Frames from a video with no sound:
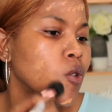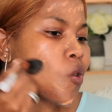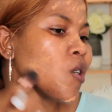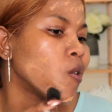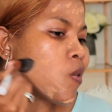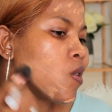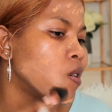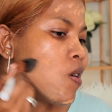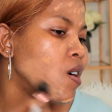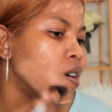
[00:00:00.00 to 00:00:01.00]
So
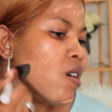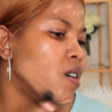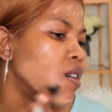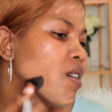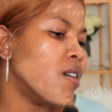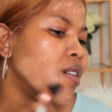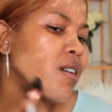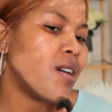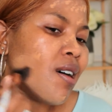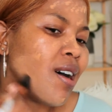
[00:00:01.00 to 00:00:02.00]

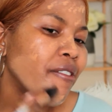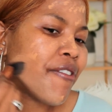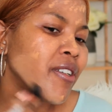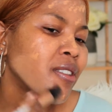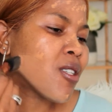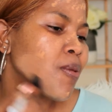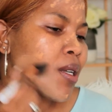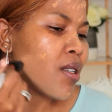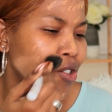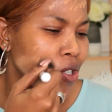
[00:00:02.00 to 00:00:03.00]
I feel this one
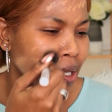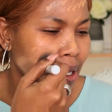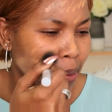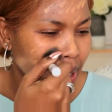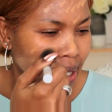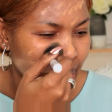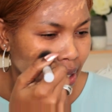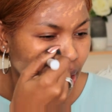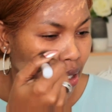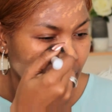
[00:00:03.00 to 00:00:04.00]
is just a bit,
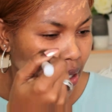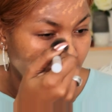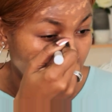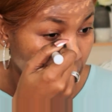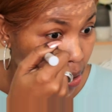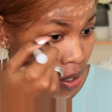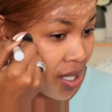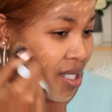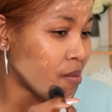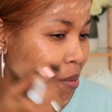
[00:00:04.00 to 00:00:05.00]

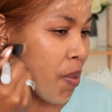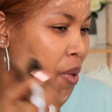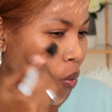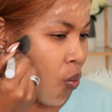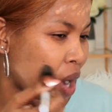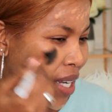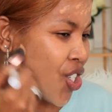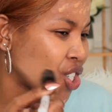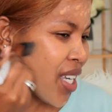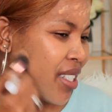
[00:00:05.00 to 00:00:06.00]
just maybe one
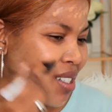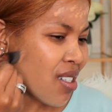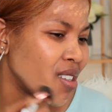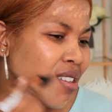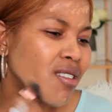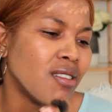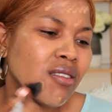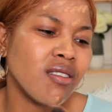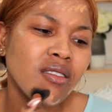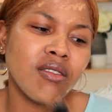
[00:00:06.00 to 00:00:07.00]
shade
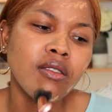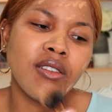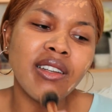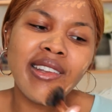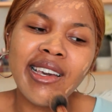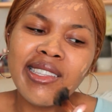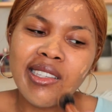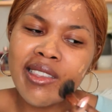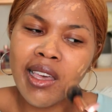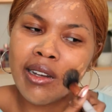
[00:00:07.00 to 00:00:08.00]

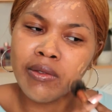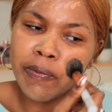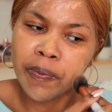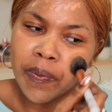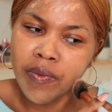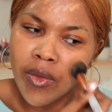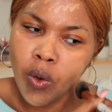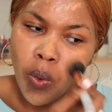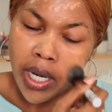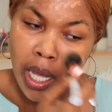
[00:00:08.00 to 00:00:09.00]
lighter than
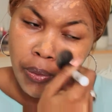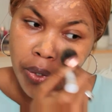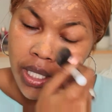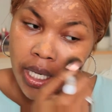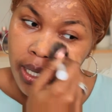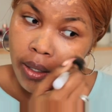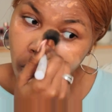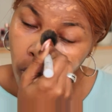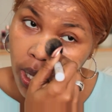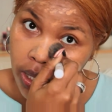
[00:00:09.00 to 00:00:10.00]
what I would really
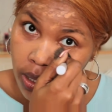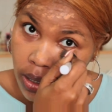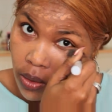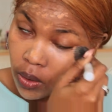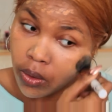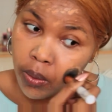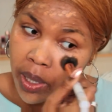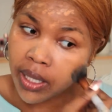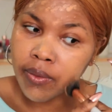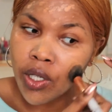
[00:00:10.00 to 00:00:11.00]
want it to.
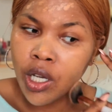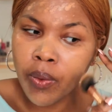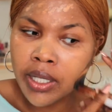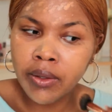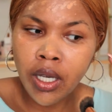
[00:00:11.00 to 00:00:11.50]
But you know what?